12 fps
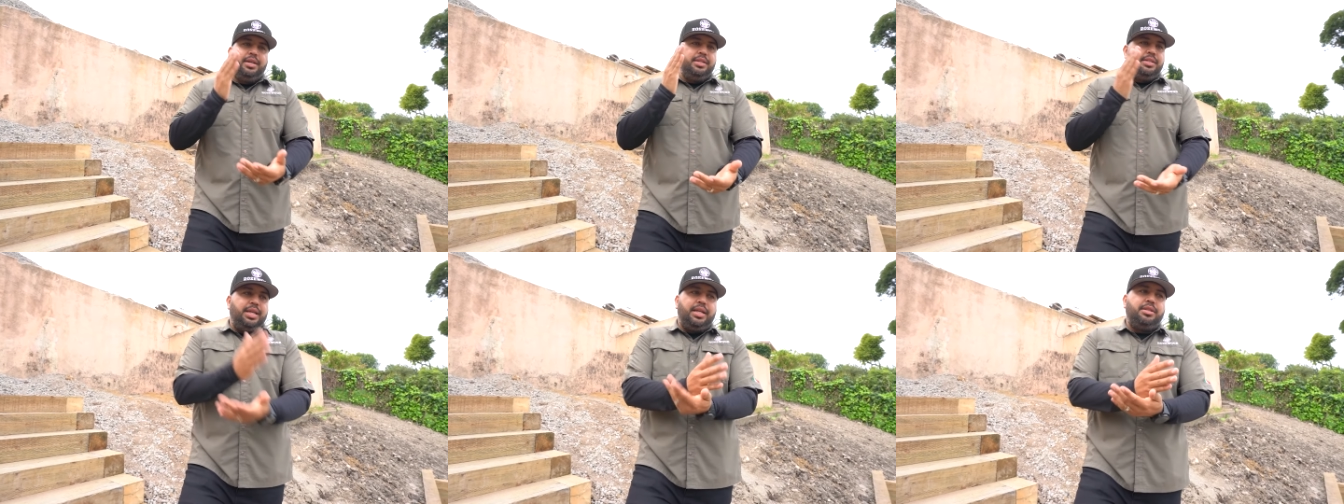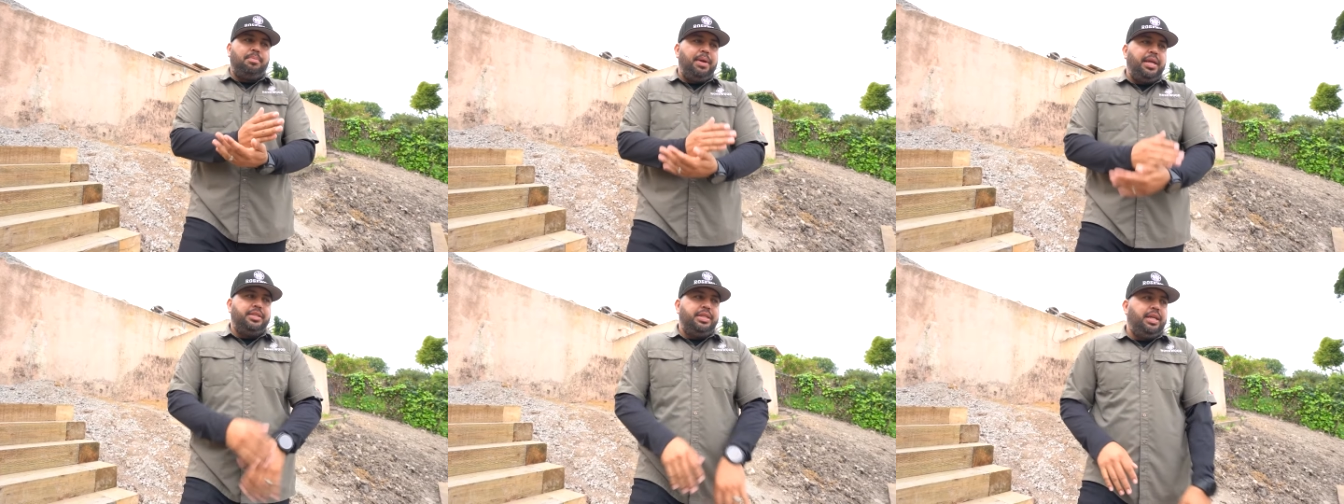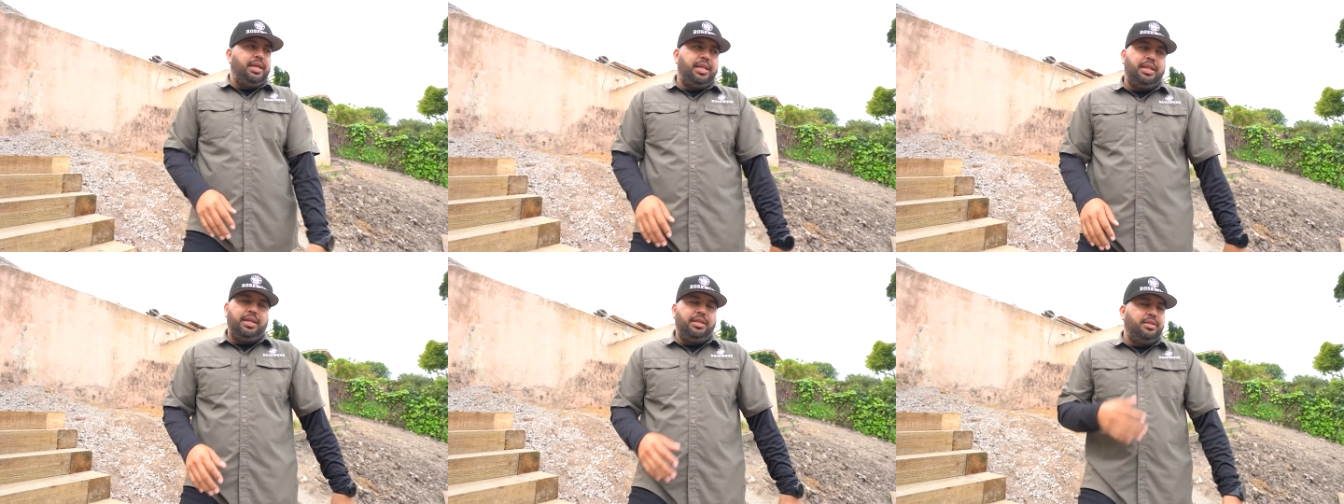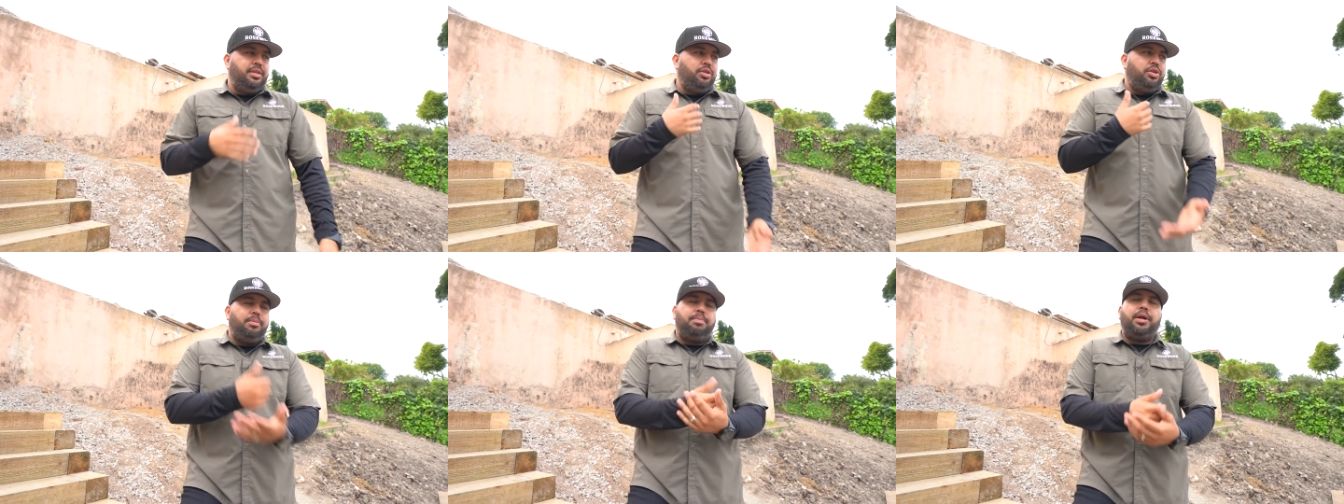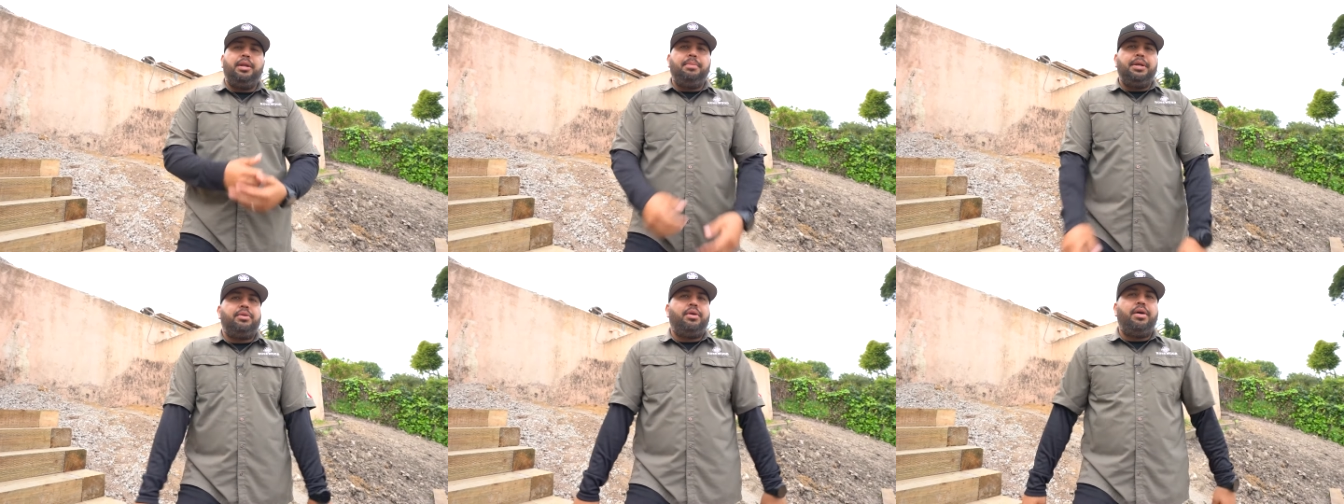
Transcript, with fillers: stick to painting, and, and they're probably better